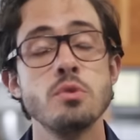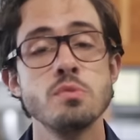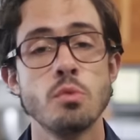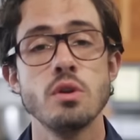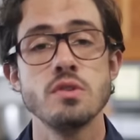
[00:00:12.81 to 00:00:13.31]
there was
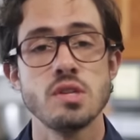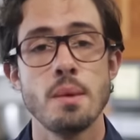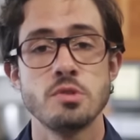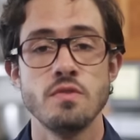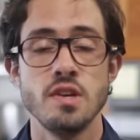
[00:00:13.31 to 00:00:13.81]
more to this
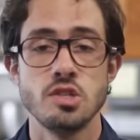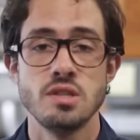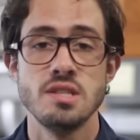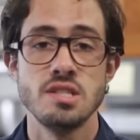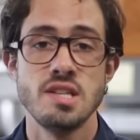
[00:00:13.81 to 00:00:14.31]

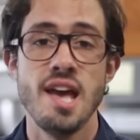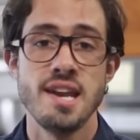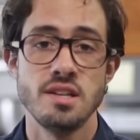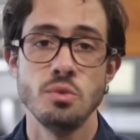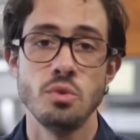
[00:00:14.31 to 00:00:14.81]
observation than just
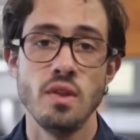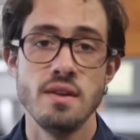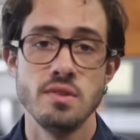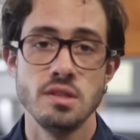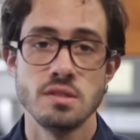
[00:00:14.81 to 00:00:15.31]
anecdotal
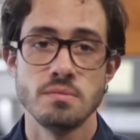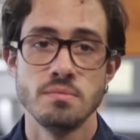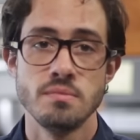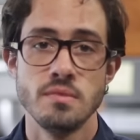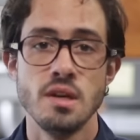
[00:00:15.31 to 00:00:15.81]
evidence.
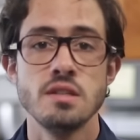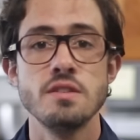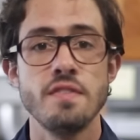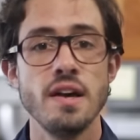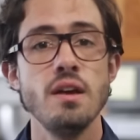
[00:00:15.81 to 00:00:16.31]

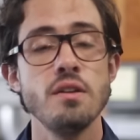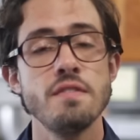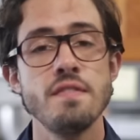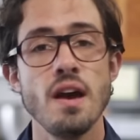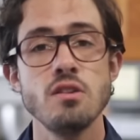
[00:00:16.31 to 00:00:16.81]
To find out
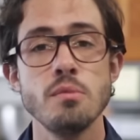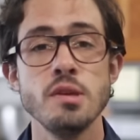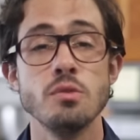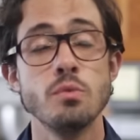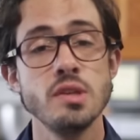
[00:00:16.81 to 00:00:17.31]
if fattier
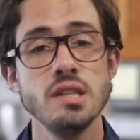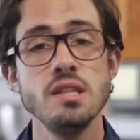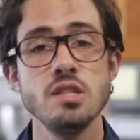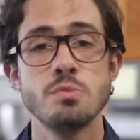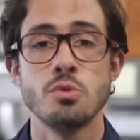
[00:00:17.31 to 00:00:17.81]
meat really
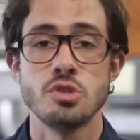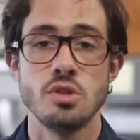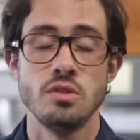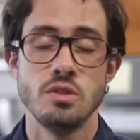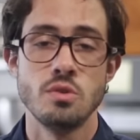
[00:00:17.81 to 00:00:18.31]
needs more
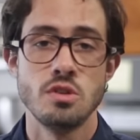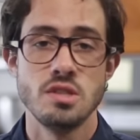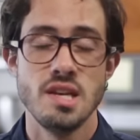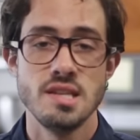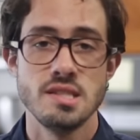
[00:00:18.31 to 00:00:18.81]
salt in order
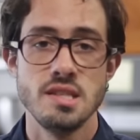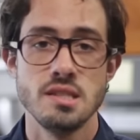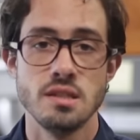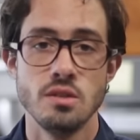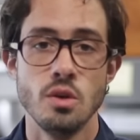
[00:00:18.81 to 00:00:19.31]
to taste
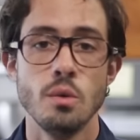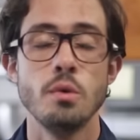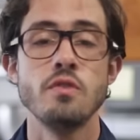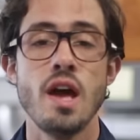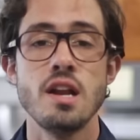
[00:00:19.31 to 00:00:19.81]
seasoned,
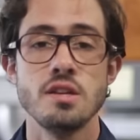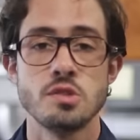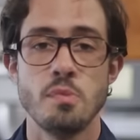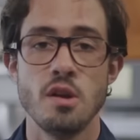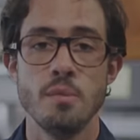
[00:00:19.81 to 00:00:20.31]
we ran an
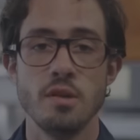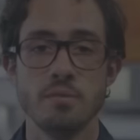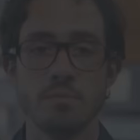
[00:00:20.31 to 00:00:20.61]
experiment.